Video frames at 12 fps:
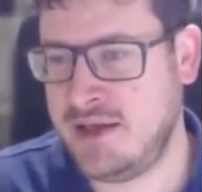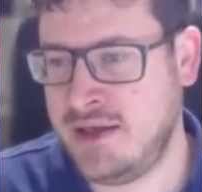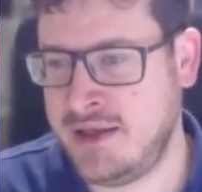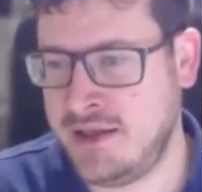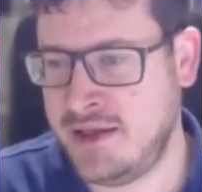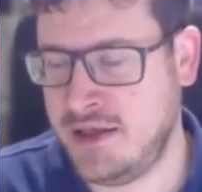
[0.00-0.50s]

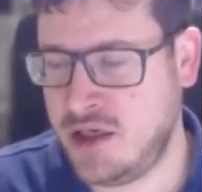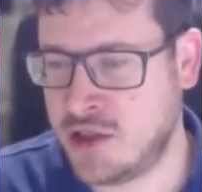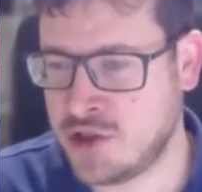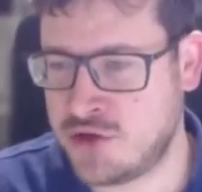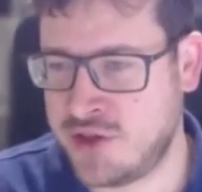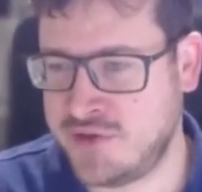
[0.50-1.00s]
a
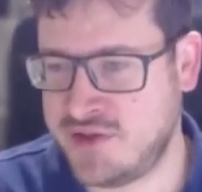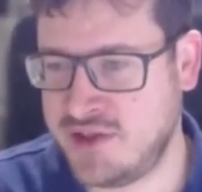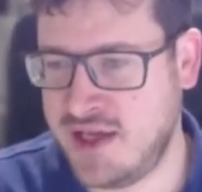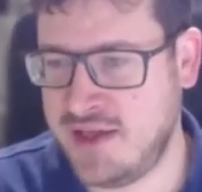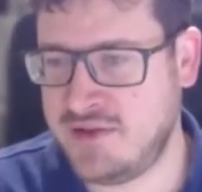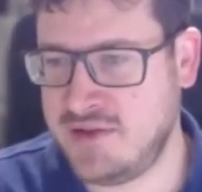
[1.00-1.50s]

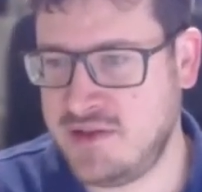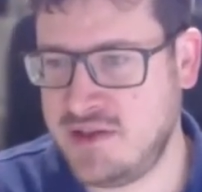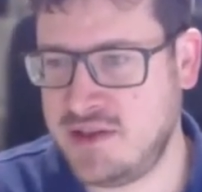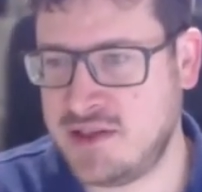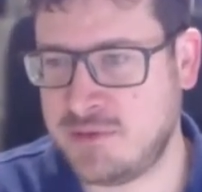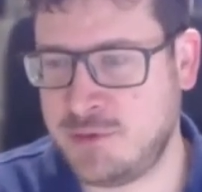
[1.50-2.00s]
untrusted
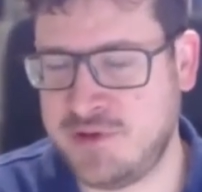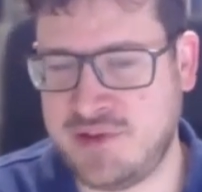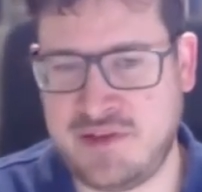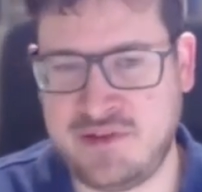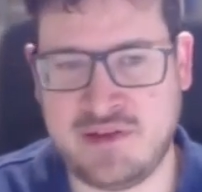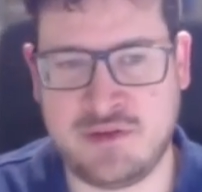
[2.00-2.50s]
entity that
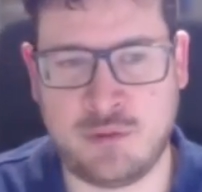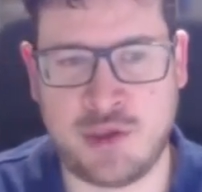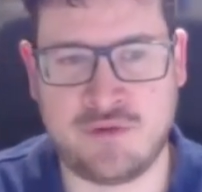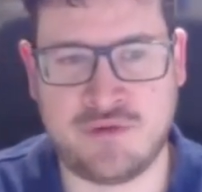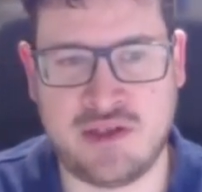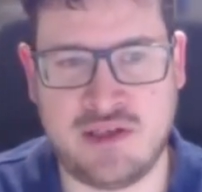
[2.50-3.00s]
possesses
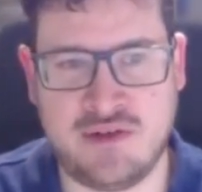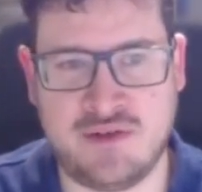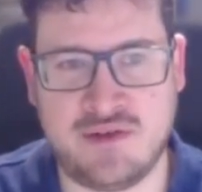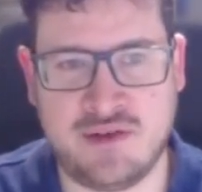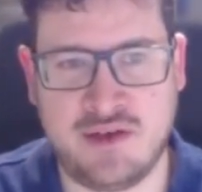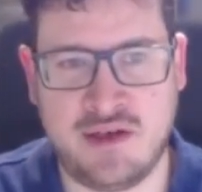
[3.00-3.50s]
one of
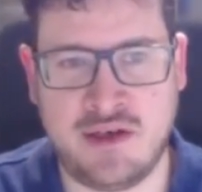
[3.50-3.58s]
these